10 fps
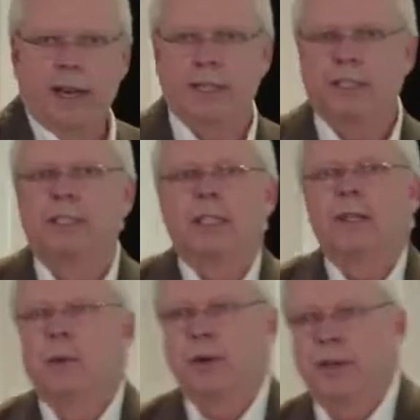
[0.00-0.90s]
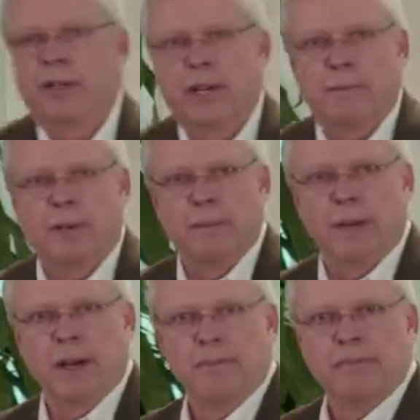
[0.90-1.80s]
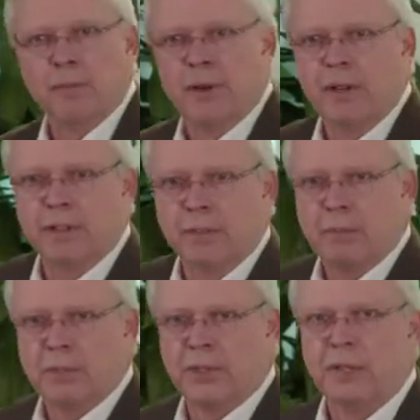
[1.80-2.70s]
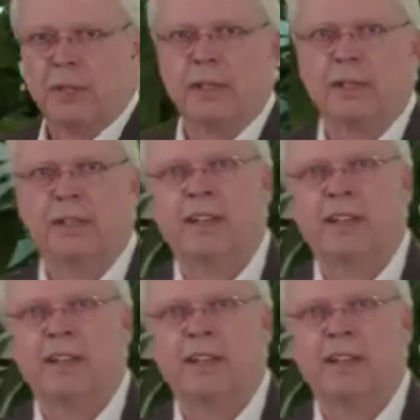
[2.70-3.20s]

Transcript: a C word kept coming up for me to represent it.